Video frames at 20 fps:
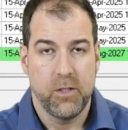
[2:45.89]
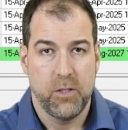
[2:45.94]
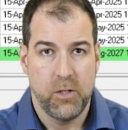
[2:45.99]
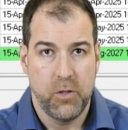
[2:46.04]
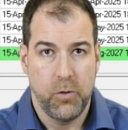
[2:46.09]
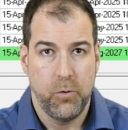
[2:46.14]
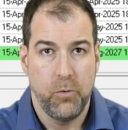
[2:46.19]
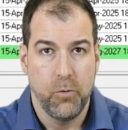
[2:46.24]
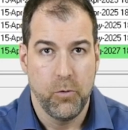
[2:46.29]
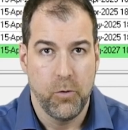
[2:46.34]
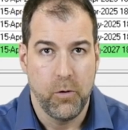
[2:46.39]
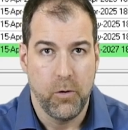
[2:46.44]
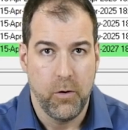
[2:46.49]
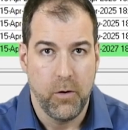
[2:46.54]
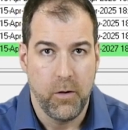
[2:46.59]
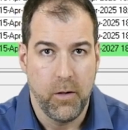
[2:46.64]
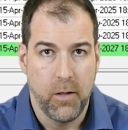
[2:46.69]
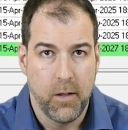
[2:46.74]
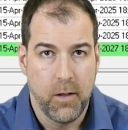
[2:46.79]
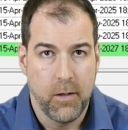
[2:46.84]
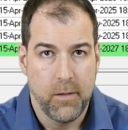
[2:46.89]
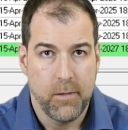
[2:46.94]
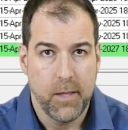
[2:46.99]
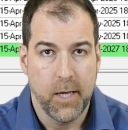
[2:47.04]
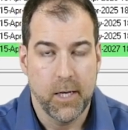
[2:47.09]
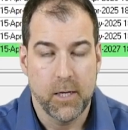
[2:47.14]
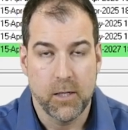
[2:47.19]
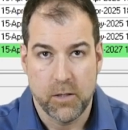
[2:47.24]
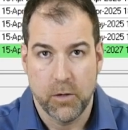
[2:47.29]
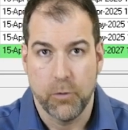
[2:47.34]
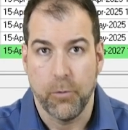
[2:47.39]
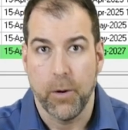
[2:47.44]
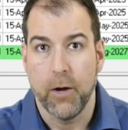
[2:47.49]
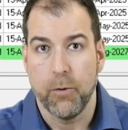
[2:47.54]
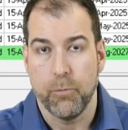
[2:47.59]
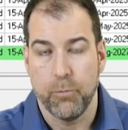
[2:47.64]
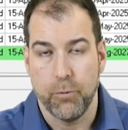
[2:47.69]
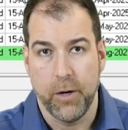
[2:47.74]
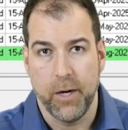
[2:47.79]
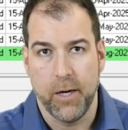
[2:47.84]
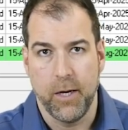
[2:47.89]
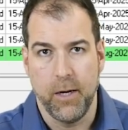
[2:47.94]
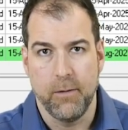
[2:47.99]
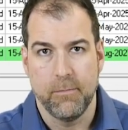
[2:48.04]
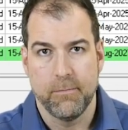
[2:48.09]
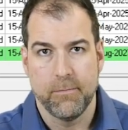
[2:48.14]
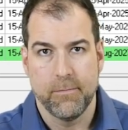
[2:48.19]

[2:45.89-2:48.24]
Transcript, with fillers: tool that is groundbreaking.